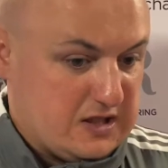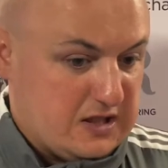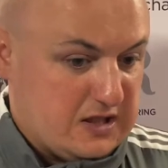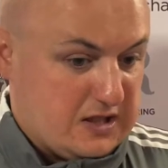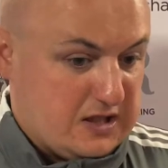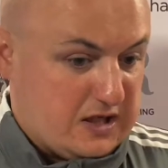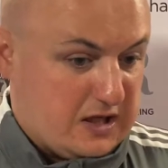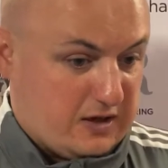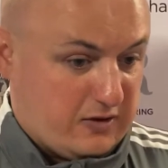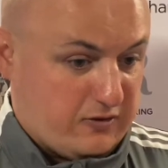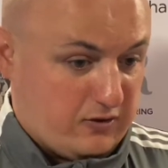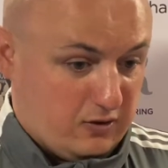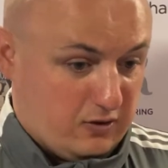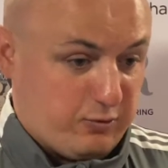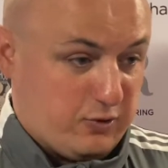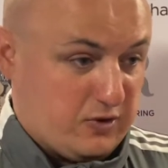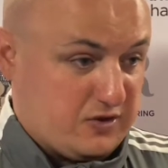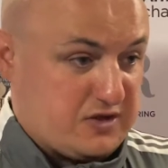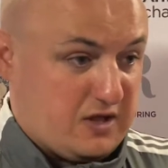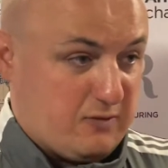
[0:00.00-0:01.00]
And I thought the
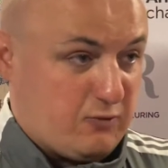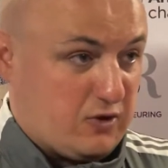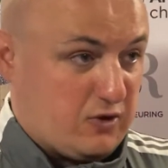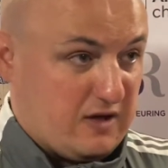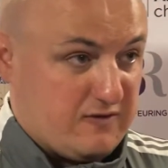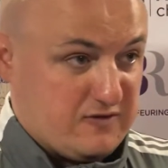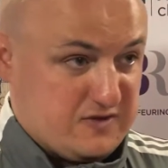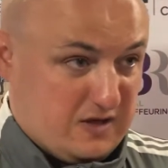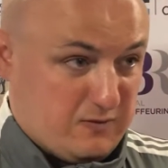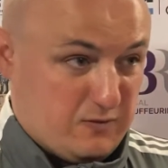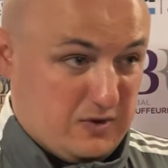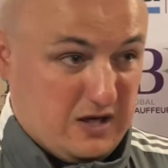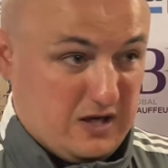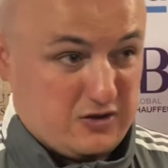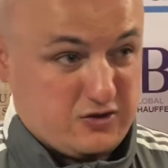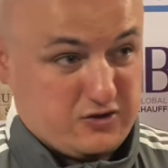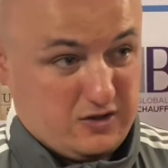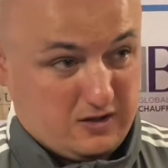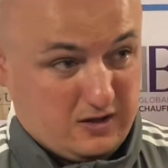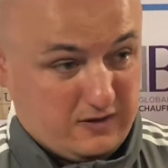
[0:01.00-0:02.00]
players came on and gave us that wee
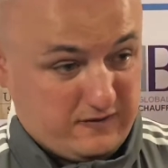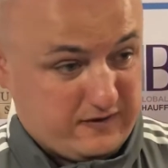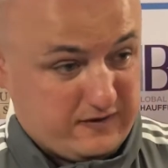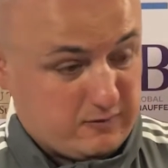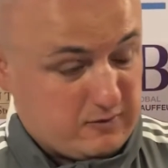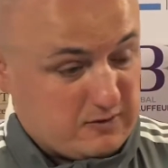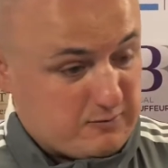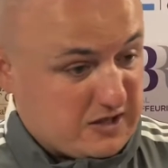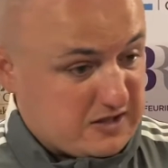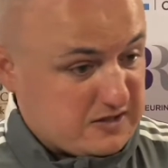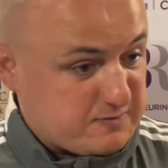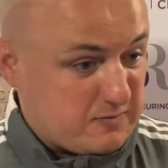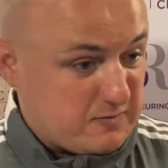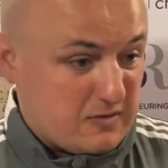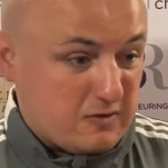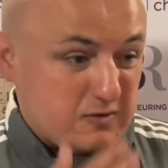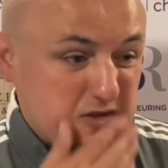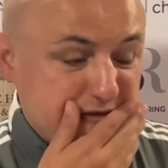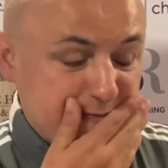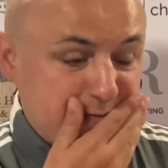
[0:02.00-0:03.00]
extra lift, a wee
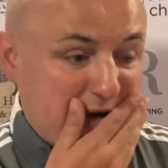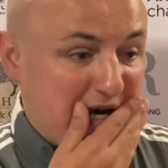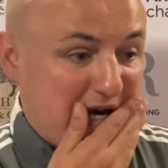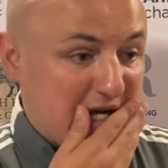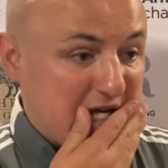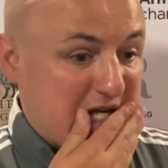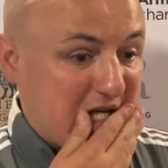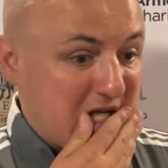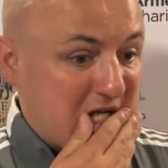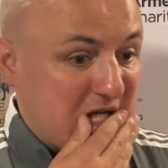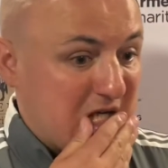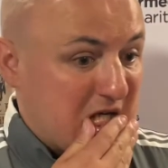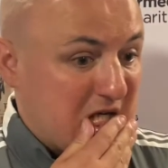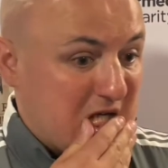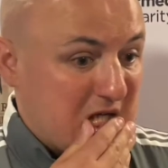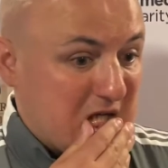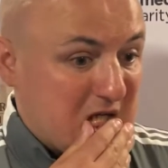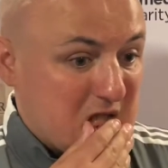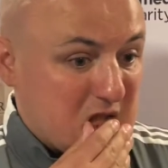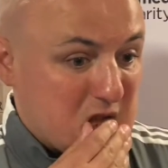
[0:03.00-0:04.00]
spark.
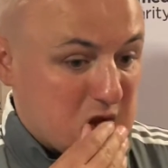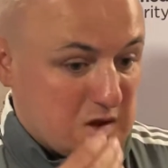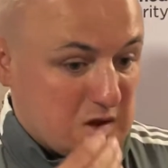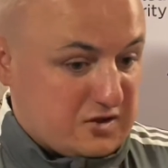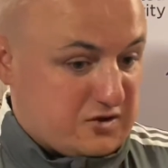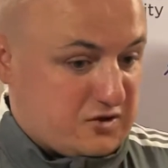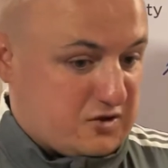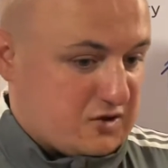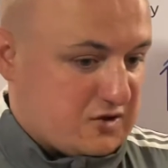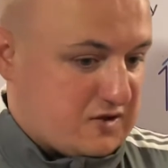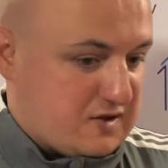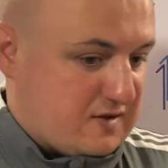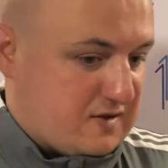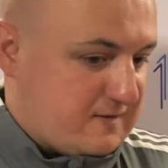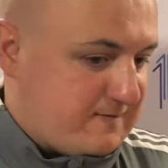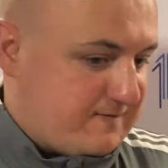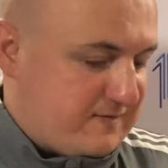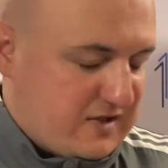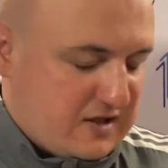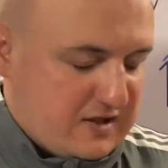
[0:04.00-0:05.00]
So it's just
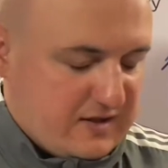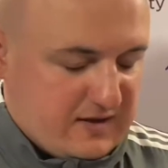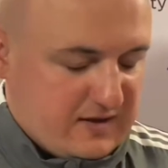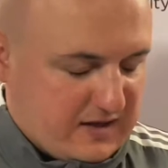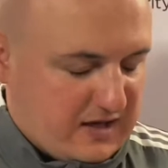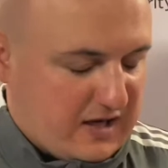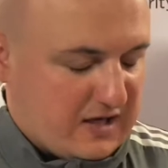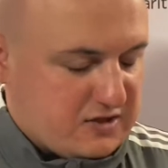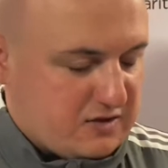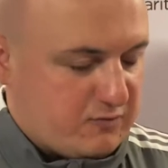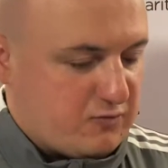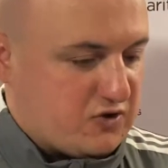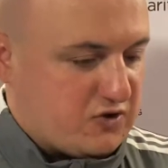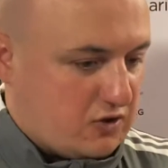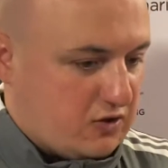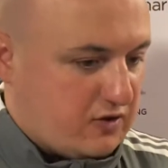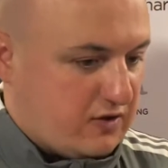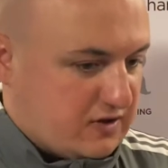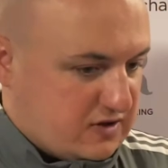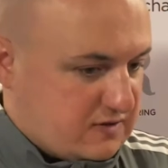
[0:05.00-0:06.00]
the reaction was good,
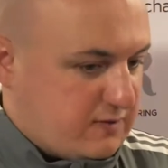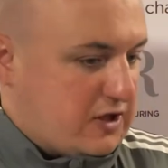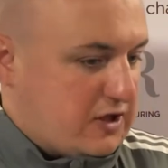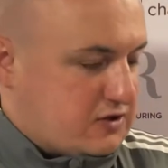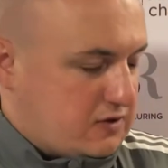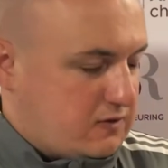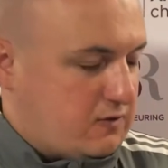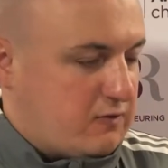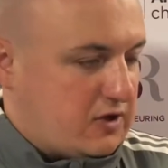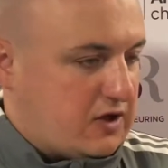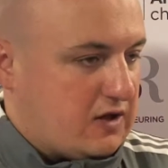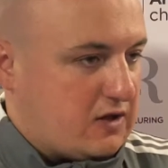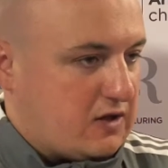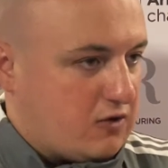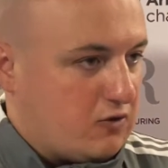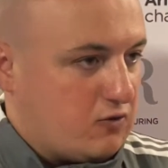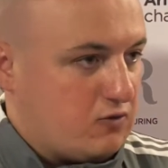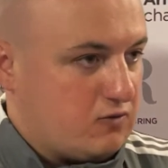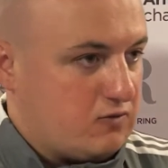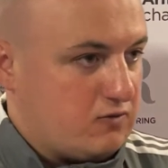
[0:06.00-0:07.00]
and especially when we get the
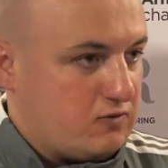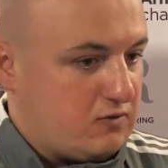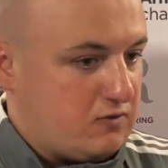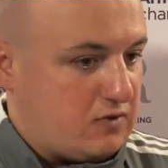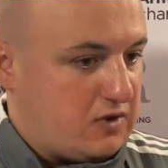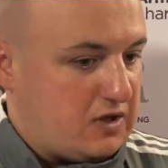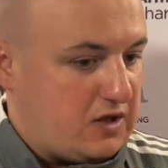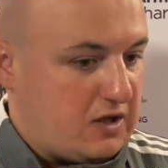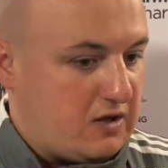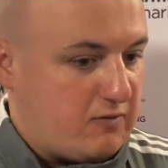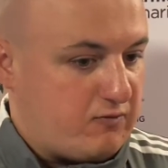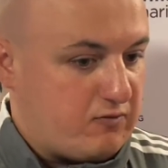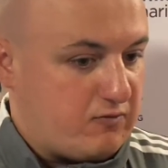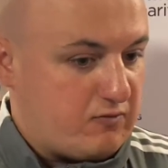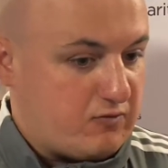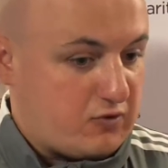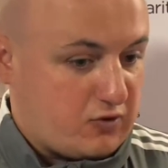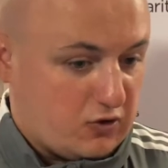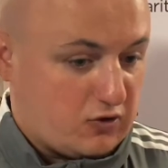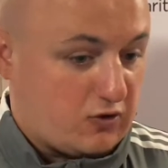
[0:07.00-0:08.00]
goal,
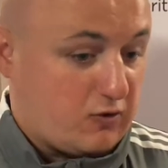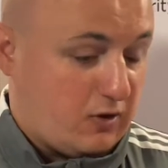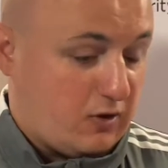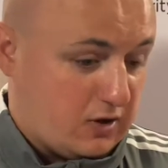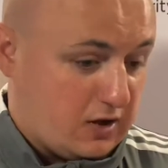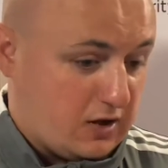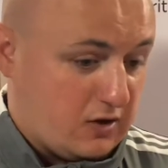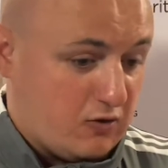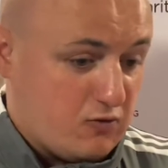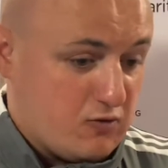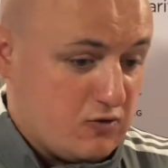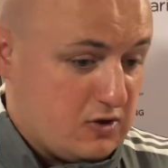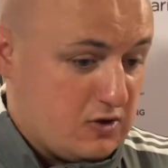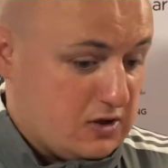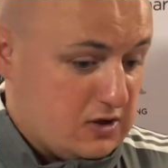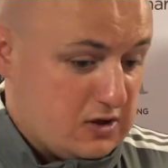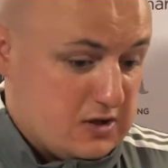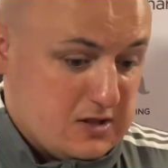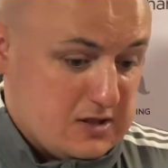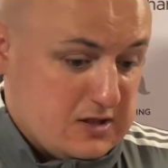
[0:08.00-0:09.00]
good quality goal.
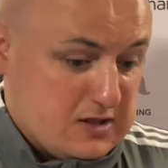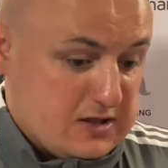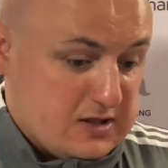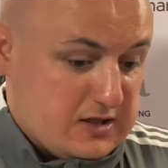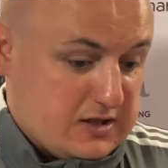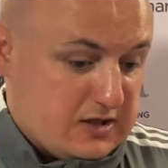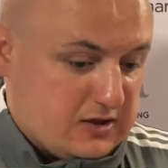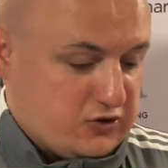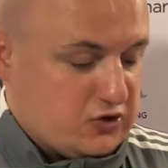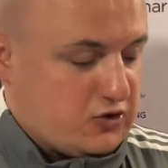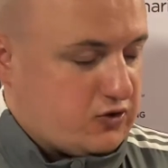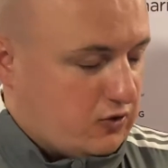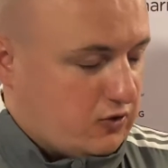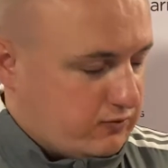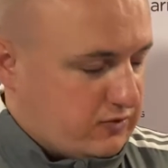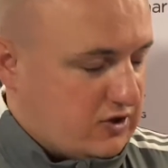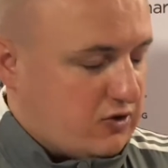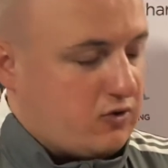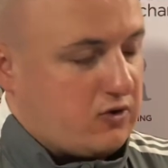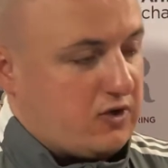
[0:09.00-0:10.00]
You're just hoping we
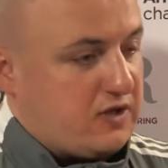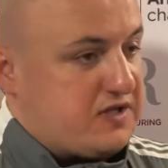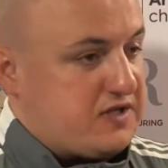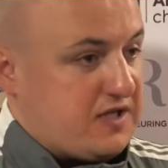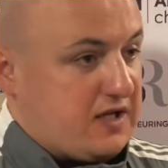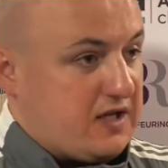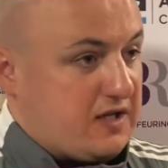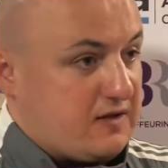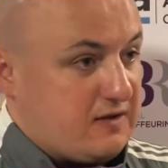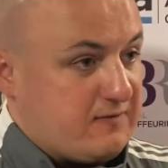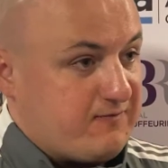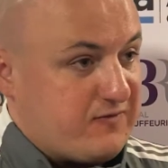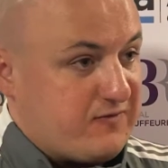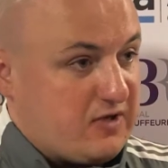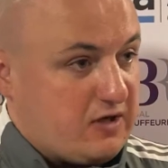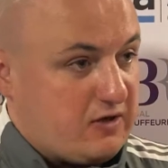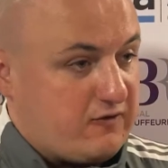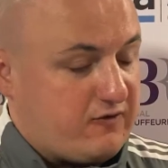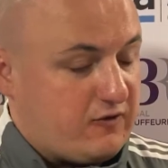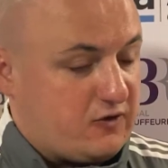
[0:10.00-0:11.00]
go and get the second.
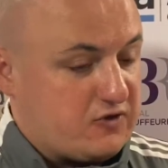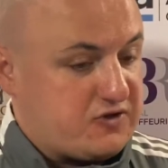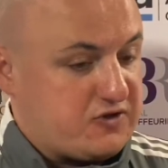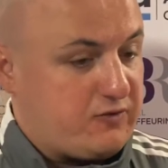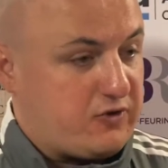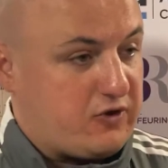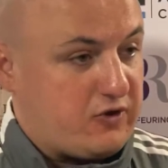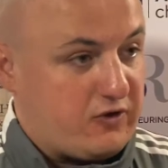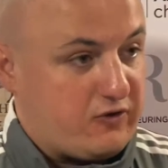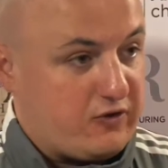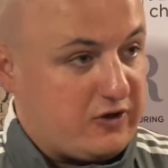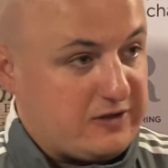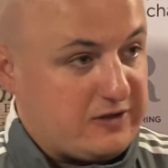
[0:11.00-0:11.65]
Unfortunately, we couldn't do it.